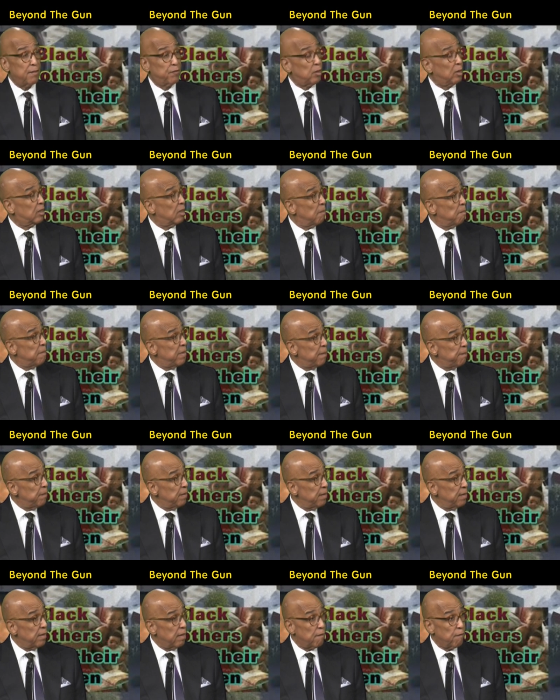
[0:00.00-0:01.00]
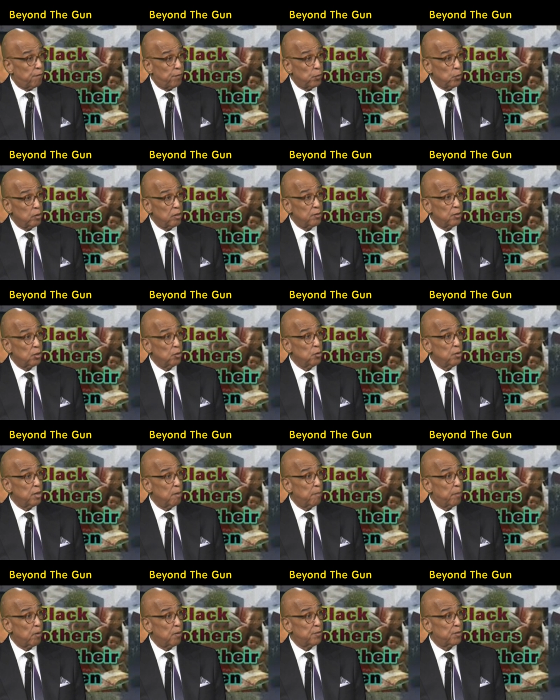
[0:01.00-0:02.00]
the commitment and fortitude
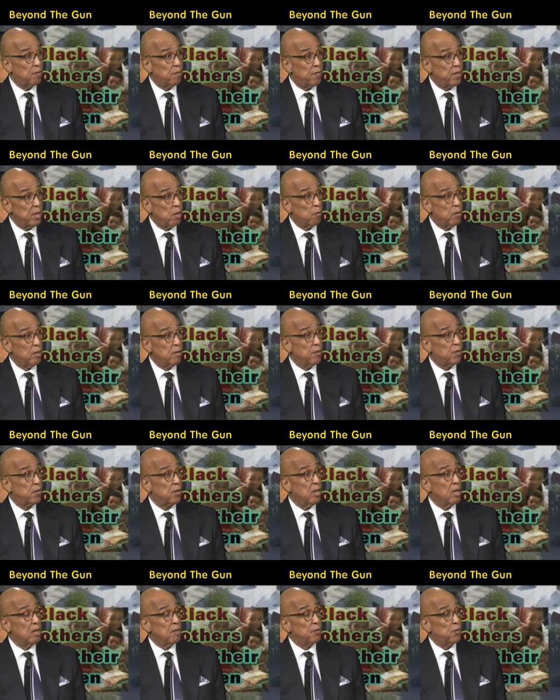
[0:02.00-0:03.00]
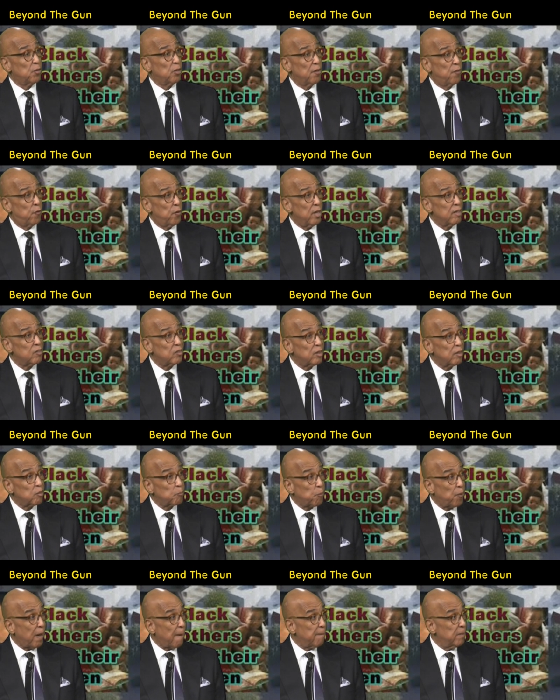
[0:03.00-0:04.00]
and perseverance to address this
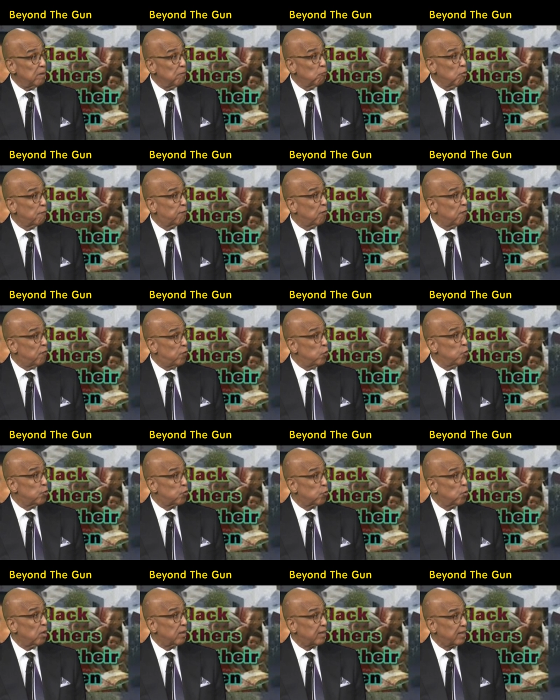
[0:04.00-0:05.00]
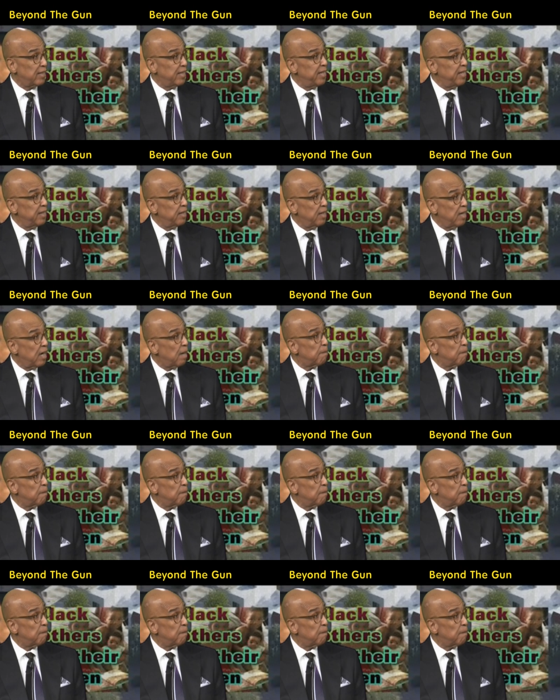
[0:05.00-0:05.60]
problem with a view toward cleaning it up?